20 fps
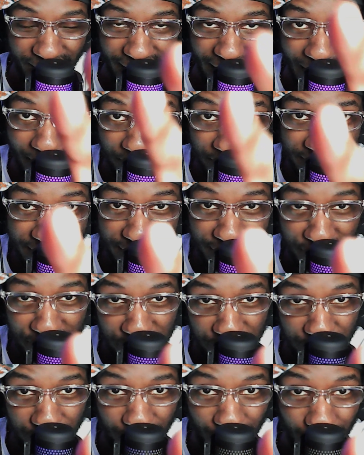
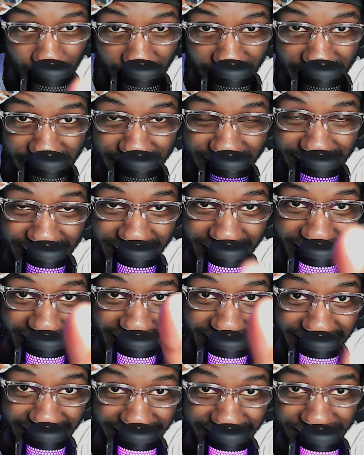episode
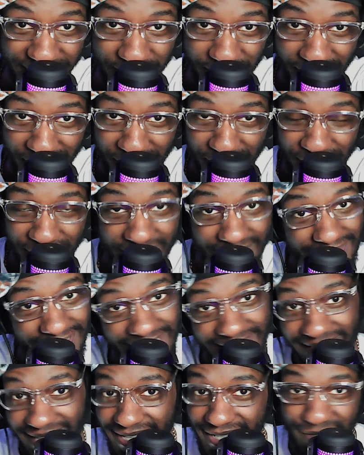180, bro.
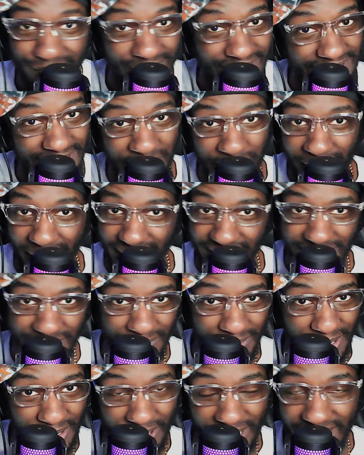Let's get straight to the boxing,
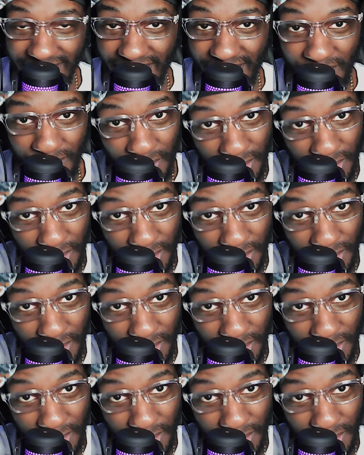bro. Enel,